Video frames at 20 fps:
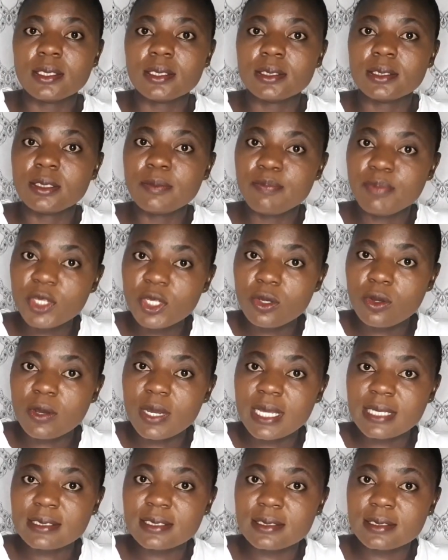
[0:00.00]

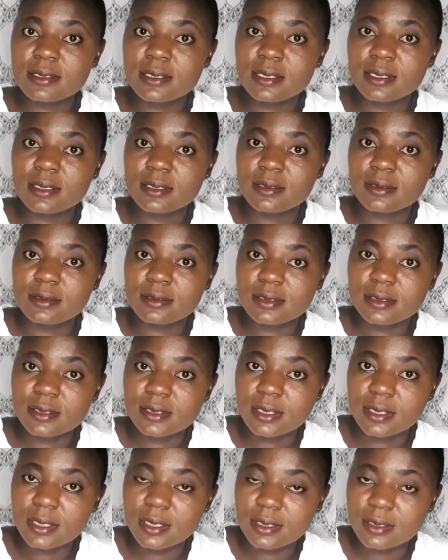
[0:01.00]
POS
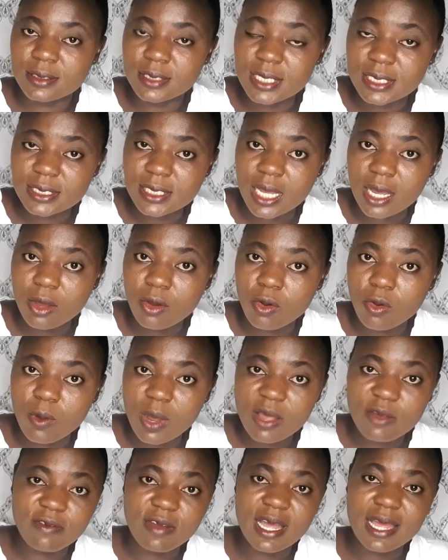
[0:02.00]
data or
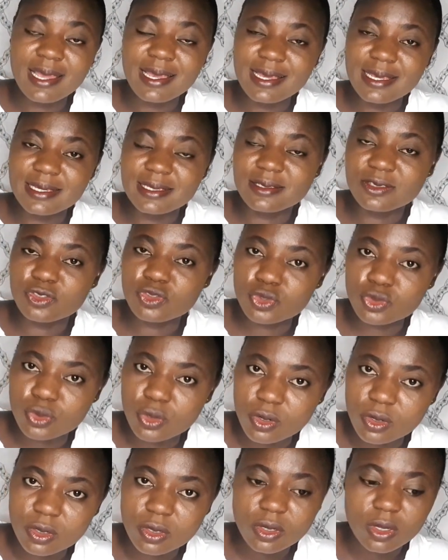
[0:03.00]
Wi-Fi is
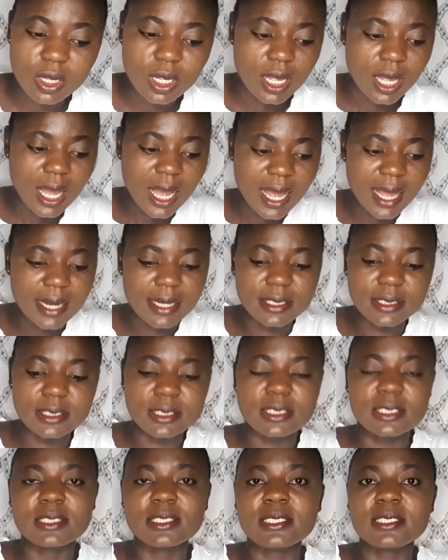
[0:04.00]
strong and
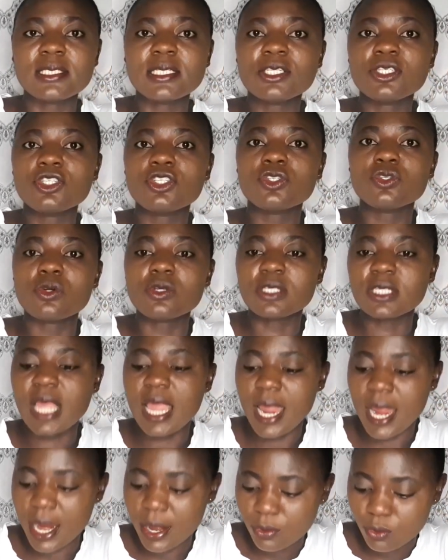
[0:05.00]
the thing shows
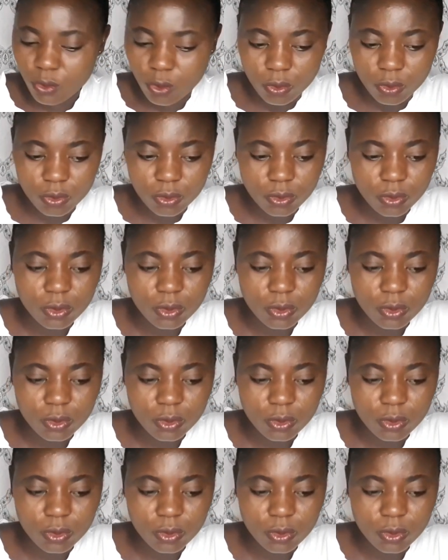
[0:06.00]
error